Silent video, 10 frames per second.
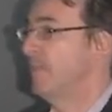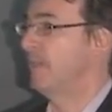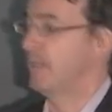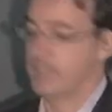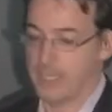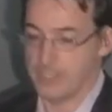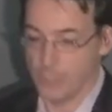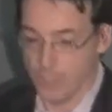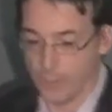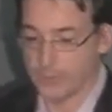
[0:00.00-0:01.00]

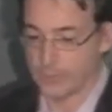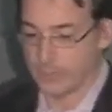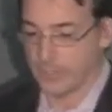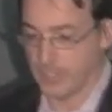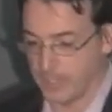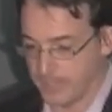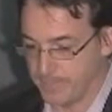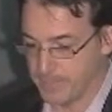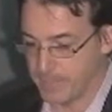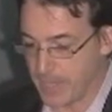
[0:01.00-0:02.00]
an
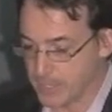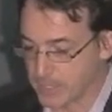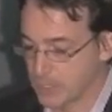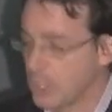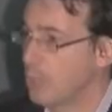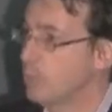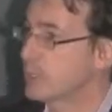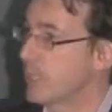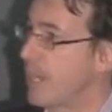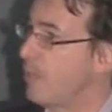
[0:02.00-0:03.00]
Earth
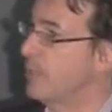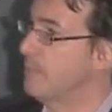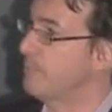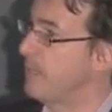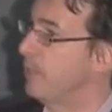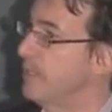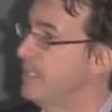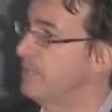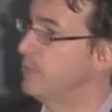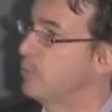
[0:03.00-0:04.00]
device, which
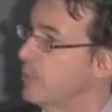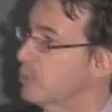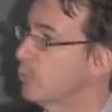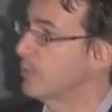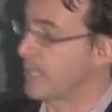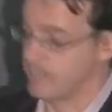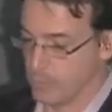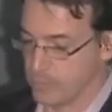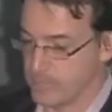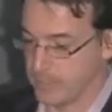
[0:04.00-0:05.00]
allowed impaired
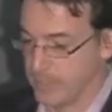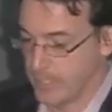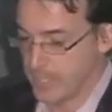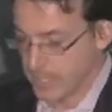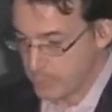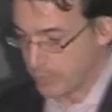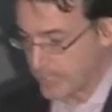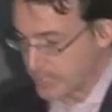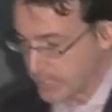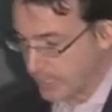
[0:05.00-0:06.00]
individuals to regain
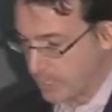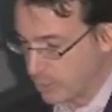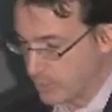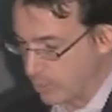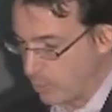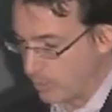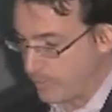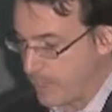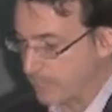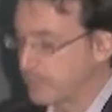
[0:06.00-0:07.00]
movement. And you can
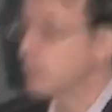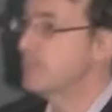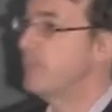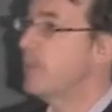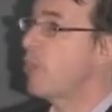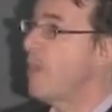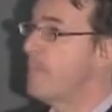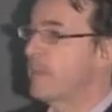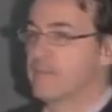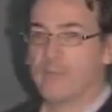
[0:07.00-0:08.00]
see it here on the lower
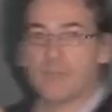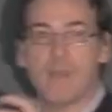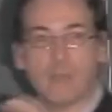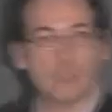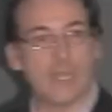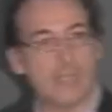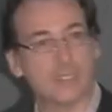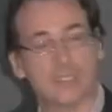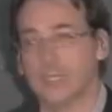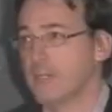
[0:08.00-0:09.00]
part because it's very
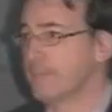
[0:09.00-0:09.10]
compact and very